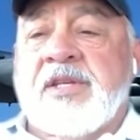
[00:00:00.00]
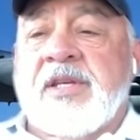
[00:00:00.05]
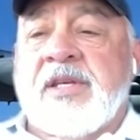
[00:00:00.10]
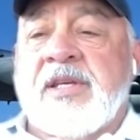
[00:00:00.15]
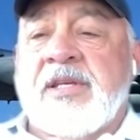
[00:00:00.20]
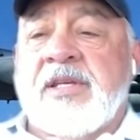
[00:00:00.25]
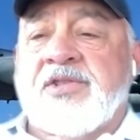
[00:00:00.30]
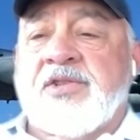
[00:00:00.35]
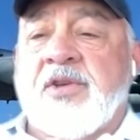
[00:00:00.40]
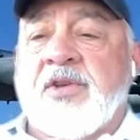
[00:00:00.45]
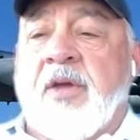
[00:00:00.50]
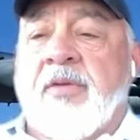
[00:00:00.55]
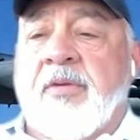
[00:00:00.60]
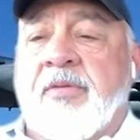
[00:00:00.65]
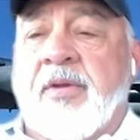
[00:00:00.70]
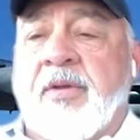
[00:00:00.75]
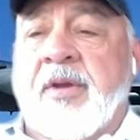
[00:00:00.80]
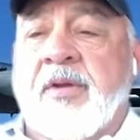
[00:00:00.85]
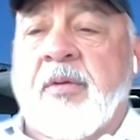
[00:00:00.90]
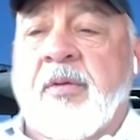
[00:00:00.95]
he saw the
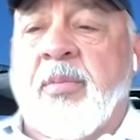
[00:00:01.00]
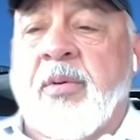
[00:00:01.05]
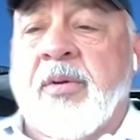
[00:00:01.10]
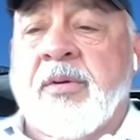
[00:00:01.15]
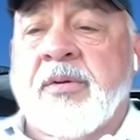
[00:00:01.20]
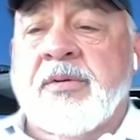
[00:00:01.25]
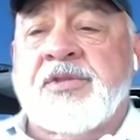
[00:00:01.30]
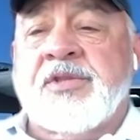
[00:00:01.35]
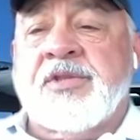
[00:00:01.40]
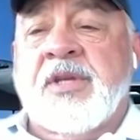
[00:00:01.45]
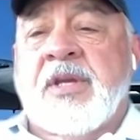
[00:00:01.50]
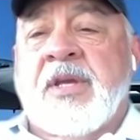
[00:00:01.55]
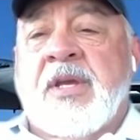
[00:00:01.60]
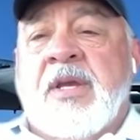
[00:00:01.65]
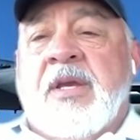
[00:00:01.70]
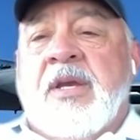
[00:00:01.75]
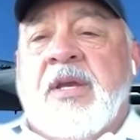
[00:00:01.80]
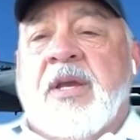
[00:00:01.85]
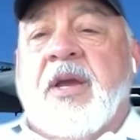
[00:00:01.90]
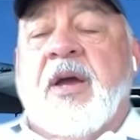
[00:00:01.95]
Thunderbirds
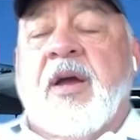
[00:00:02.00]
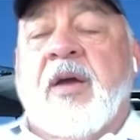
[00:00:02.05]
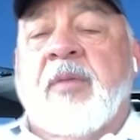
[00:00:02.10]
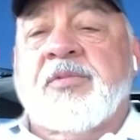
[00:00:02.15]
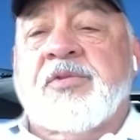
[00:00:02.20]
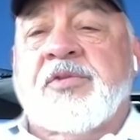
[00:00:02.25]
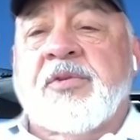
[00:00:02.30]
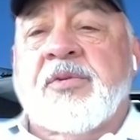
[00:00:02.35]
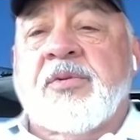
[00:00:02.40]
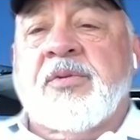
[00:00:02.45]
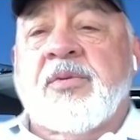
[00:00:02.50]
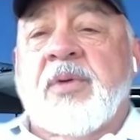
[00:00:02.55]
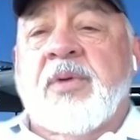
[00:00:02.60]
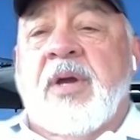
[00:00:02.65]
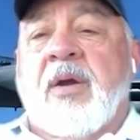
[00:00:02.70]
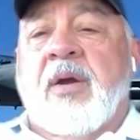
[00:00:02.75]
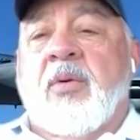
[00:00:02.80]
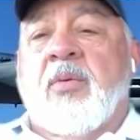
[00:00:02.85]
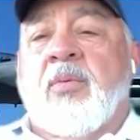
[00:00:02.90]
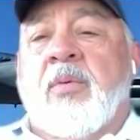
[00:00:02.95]
come to
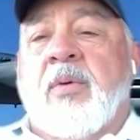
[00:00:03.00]
uh,